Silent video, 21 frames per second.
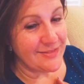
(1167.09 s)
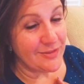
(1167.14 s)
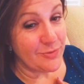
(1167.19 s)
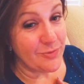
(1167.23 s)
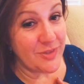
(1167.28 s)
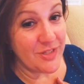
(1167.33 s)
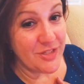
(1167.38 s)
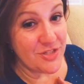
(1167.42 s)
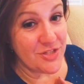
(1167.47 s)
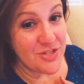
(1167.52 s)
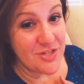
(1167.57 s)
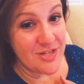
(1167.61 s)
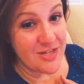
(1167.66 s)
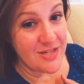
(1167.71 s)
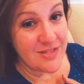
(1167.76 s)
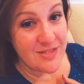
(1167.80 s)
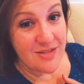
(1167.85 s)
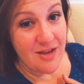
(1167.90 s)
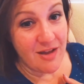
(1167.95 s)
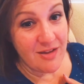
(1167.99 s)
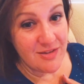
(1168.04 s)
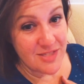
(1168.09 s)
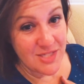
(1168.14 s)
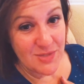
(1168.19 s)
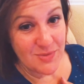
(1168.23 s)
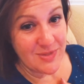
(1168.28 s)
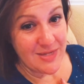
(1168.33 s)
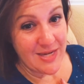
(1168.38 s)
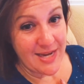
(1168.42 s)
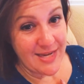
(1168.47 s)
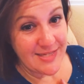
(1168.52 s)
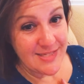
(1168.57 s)
which is
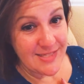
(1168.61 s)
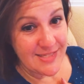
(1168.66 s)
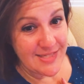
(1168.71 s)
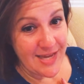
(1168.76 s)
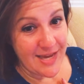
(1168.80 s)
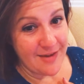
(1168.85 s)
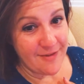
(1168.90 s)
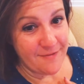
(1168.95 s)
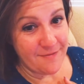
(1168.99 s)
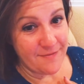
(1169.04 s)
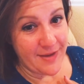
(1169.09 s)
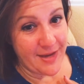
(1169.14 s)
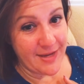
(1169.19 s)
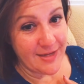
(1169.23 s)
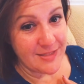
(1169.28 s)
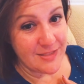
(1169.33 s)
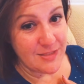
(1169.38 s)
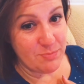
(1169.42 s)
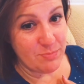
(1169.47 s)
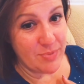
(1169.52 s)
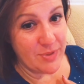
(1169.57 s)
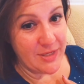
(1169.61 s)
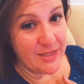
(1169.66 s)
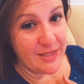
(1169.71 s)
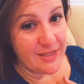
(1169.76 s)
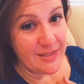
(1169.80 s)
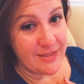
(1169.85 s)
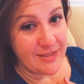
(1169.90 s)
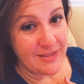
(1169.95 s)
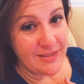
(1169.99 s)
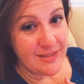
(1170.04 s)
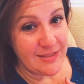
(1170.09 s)
also a nice side effect,
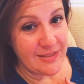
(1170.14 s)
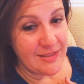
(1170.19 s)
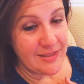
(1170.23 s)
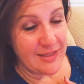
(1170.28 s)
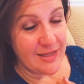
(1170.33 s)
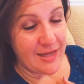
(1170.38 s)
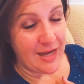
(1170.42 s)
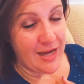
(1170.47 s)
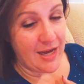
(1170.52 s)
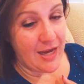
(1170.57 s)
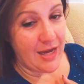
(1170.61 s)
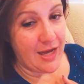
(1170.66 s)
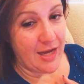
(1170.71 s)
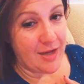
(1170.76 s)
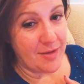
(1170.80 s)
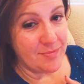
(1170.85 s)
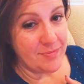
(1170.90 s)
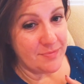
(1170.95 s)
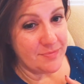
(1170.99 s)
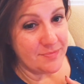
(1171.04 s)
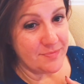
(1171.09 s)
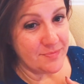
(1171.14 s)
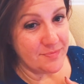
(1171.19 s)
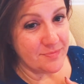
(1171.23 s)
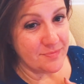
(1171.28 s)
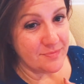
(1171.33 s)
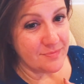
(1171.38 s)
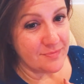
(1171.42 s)
but you'll